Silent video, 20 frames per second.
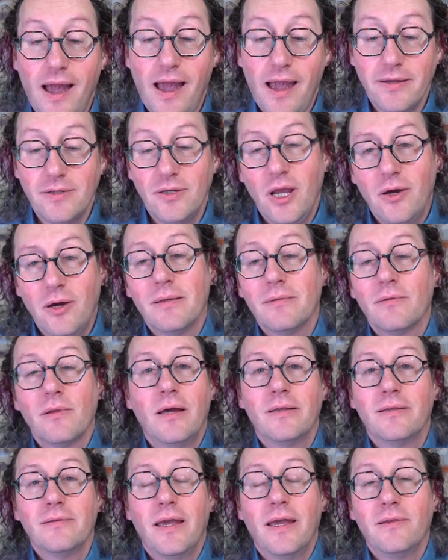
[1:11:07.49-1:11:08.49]
No,
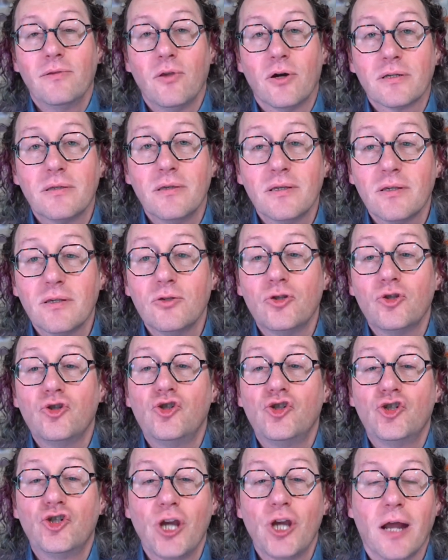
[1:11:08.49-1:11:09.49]
and look, this is
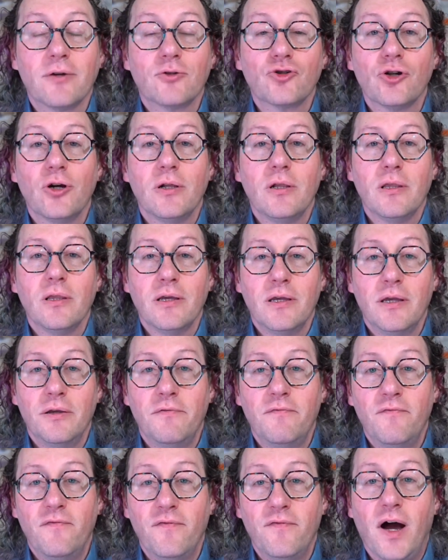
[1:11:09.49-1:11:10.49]
general
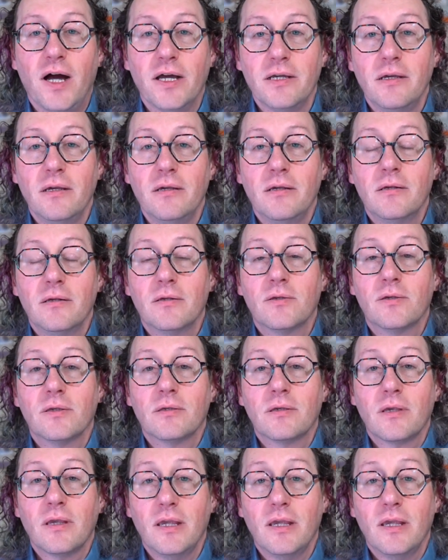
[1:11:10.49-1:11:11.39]
advice.